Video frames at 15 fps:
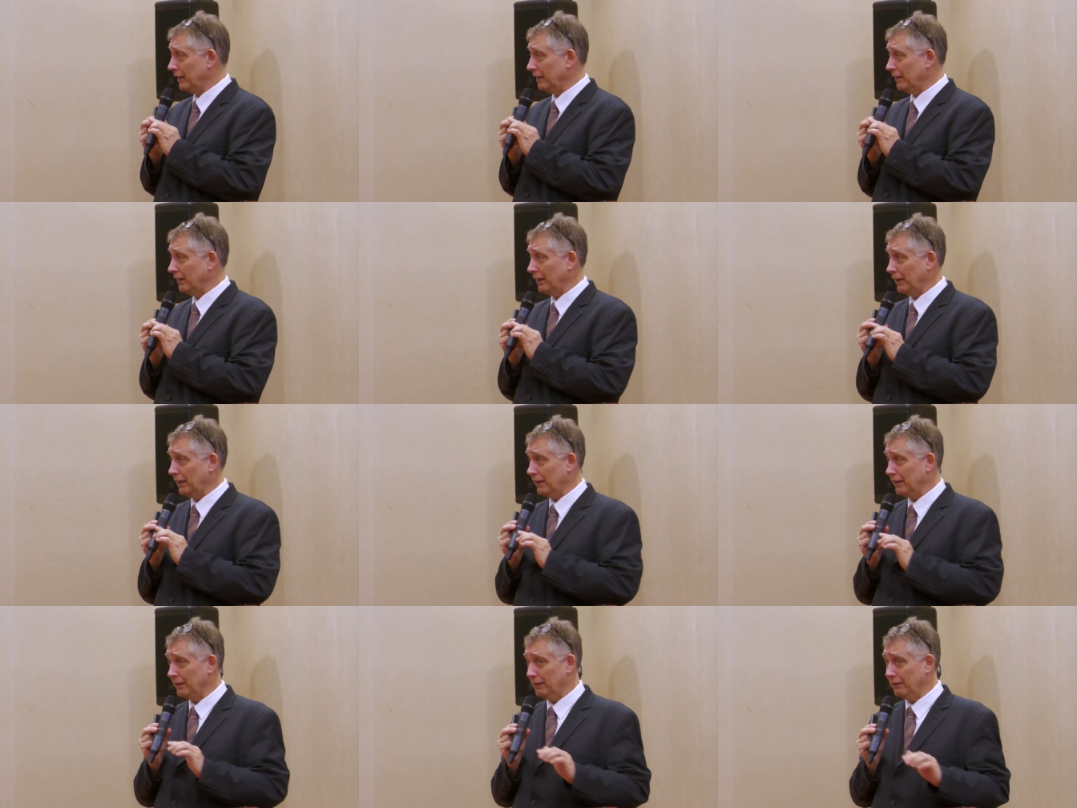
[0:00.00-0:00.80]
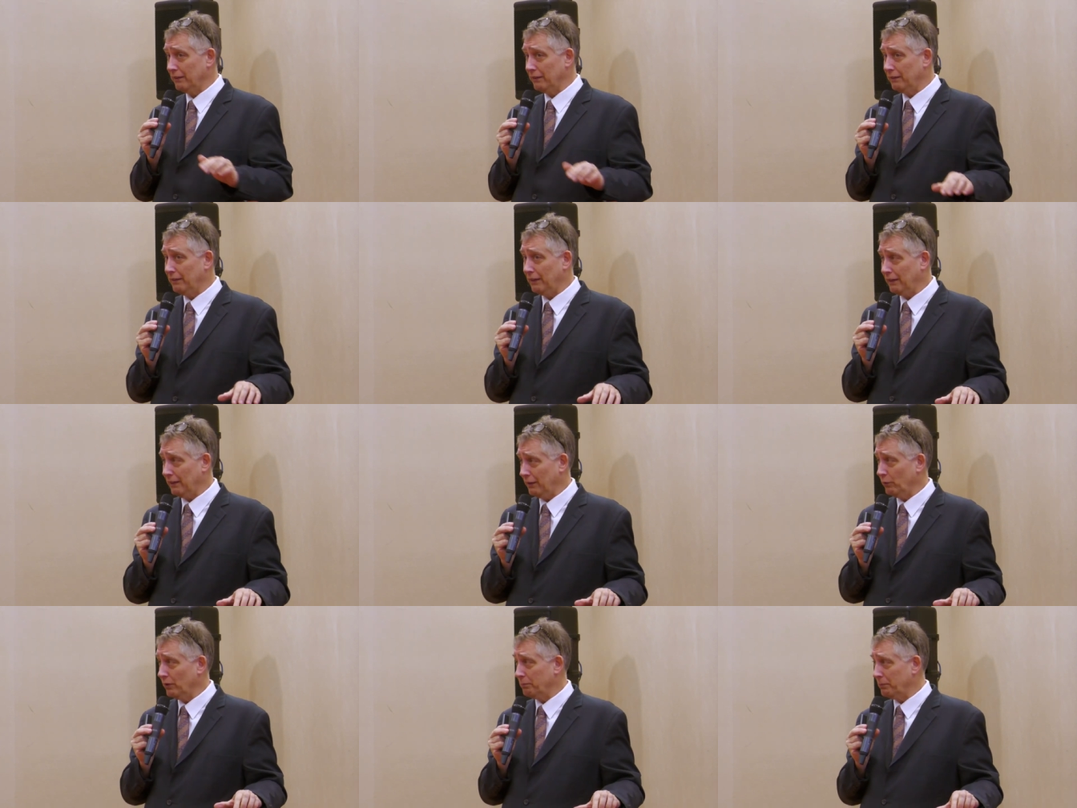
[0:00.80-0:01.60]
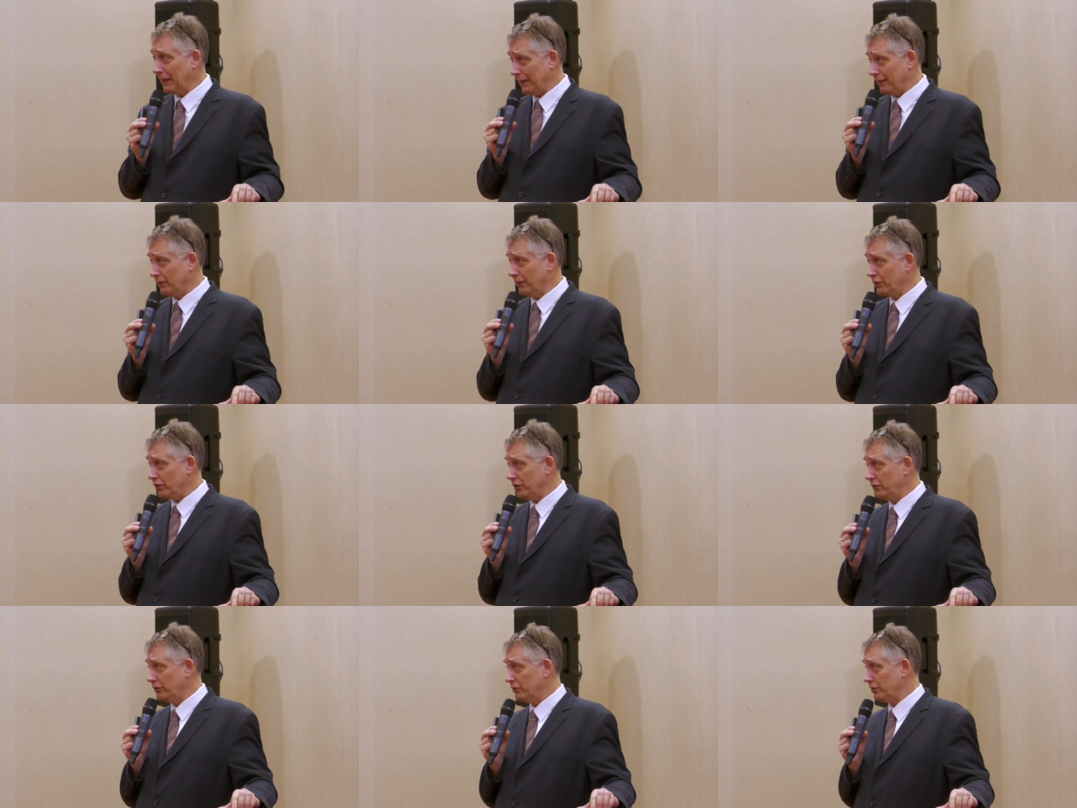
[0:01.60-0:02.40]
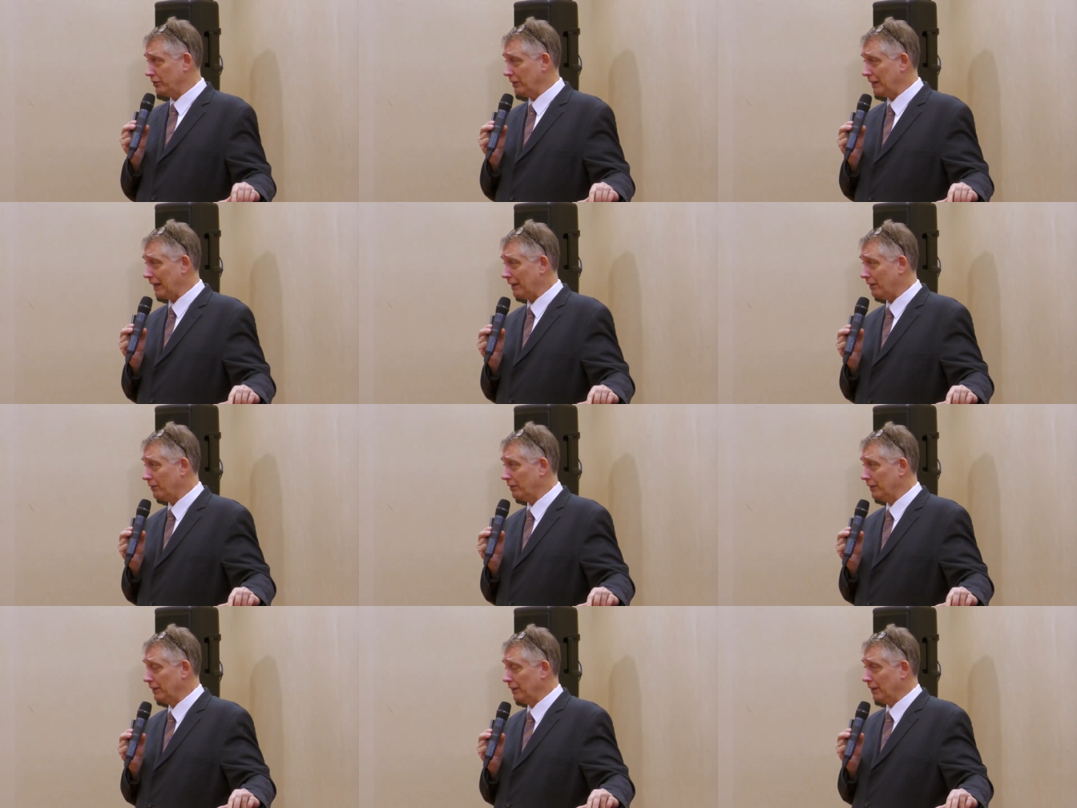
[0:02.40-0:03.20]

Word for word: in in dealing with bladder issues now.